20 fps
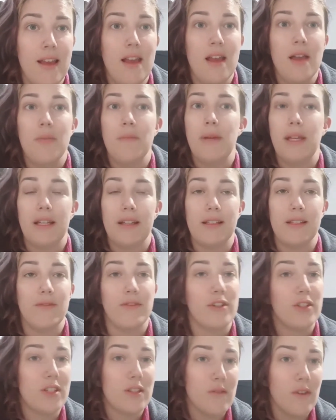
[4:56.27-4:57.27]
because,
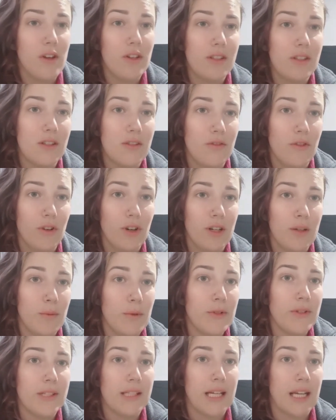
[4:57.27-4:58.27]
first of all, it's
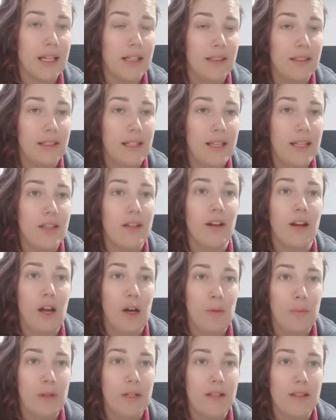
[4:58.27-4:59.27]
affordable. Secondly, you're
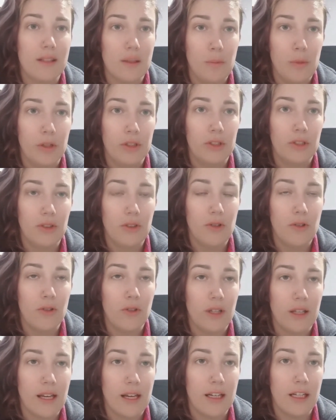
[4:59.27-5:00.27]
helping to support the local
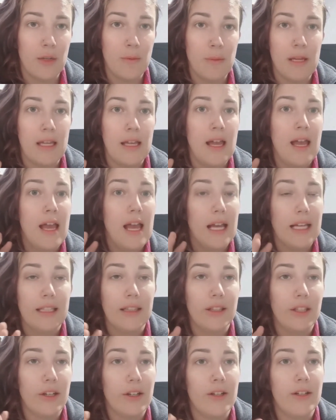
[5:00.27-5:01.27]
economy. And
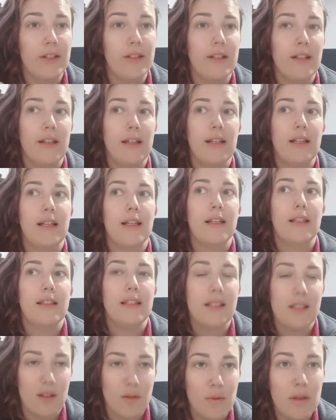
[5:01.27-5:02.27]
third,
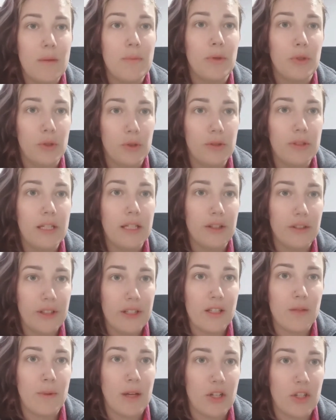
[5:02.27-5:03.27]
these are people who literally
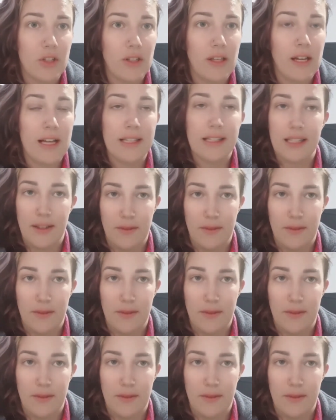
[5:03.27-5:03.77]
specialize and have